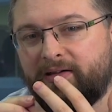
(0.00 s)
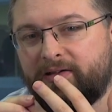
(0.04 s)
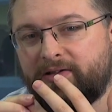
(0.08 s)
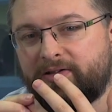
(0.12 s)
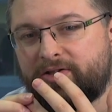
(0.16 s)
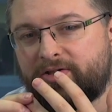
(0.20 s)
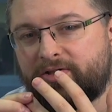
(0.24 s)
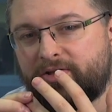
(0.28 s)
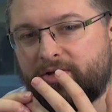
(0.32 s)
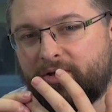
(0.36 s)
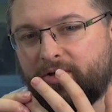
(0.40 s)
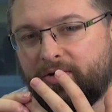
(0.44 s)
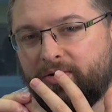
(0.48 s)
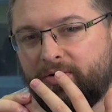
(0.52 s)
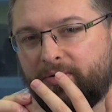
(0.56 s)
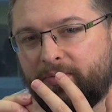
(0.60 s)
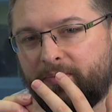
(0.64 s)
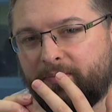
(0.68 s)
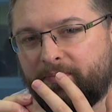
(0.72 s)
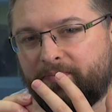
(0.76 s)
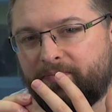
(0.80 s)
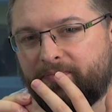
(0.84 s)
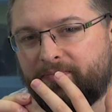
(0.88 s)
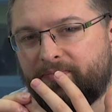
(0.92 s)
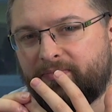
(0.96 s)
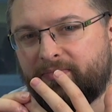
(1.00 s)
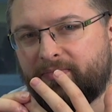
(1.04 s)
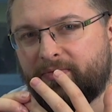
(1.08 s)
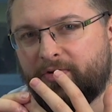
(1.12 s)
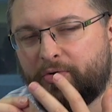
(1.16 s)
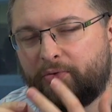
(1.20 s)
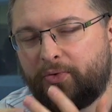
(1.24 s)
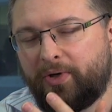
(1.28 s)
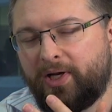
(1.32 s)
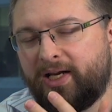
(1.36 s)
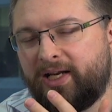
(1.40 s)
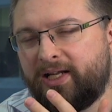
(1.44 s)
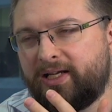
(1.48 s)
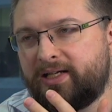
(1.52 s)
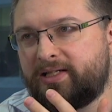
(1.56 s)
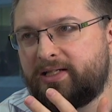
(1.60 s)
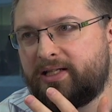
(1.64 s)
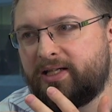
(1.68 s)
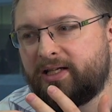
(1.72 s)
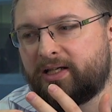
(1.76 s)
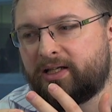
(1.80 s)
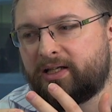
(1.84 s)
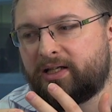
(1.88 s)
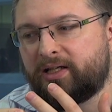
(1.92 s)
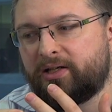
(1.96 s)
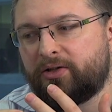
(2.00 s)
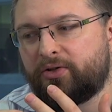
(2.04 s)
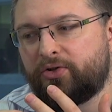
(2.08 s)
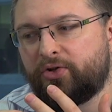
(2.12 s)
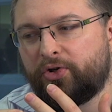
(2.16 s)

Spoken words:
So realistic